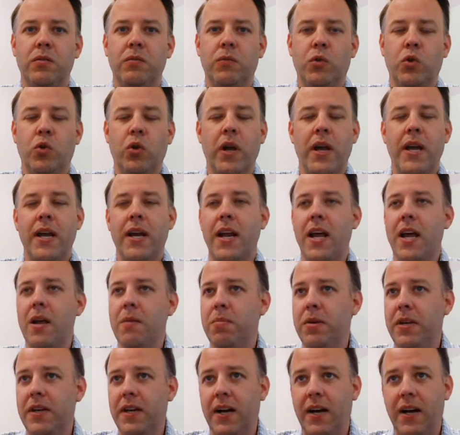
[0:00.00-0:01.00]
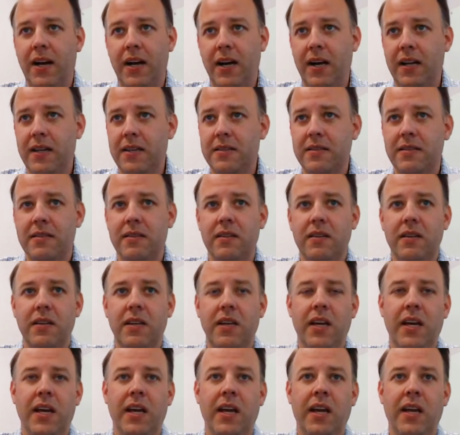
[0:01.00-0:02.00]
great APIs,
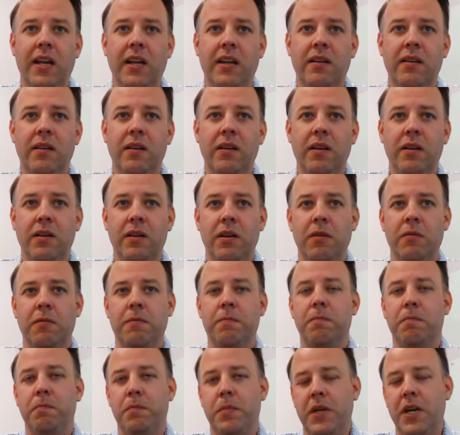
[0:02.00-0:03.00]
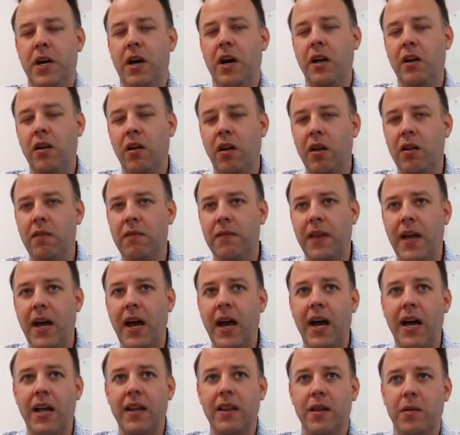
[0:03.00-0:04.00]
and beyond all of that,